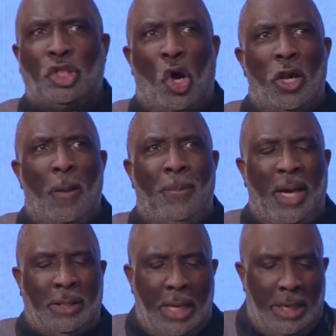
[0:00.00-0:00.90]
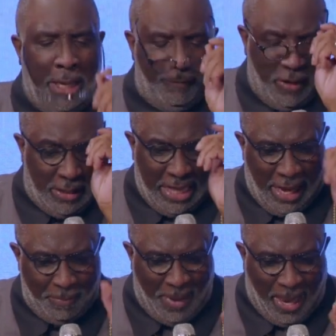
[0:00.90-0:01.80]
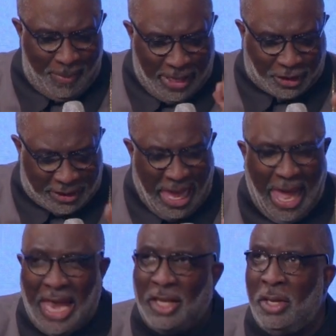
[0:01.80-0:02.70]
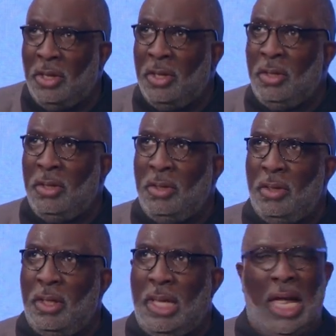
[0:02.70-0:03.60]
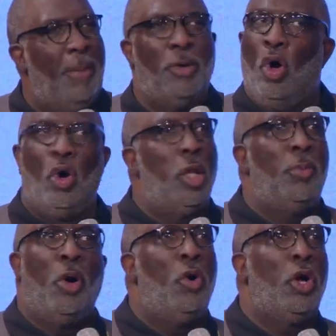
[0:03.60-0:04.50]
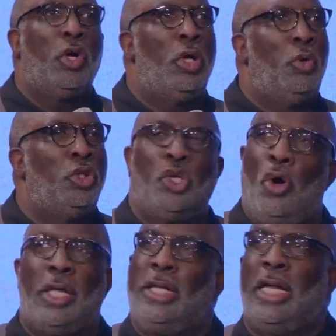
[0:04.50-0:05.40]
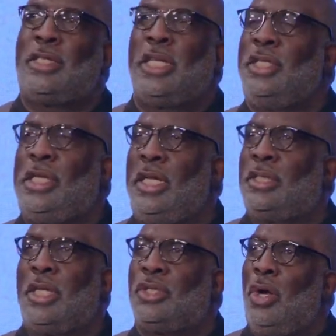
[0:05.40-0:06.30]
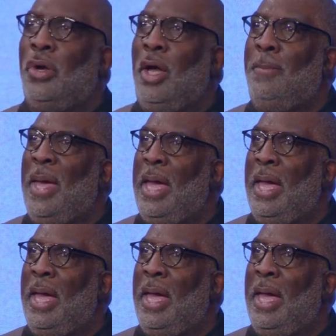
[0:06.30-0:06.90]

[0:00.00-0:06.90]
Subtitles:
going to be delivered, that mommy said, I'm the only one who's going to get to Jesus on her behalf.